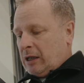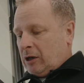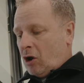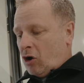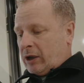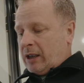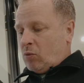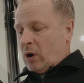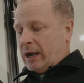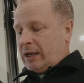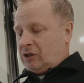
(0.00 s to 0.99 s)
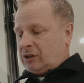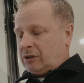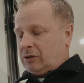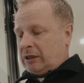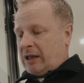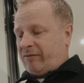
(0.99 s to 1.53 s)
Locking wise,
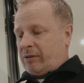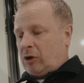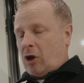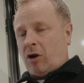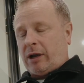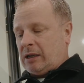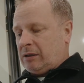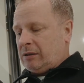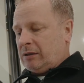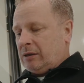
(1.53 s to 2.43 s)
you can have them locking,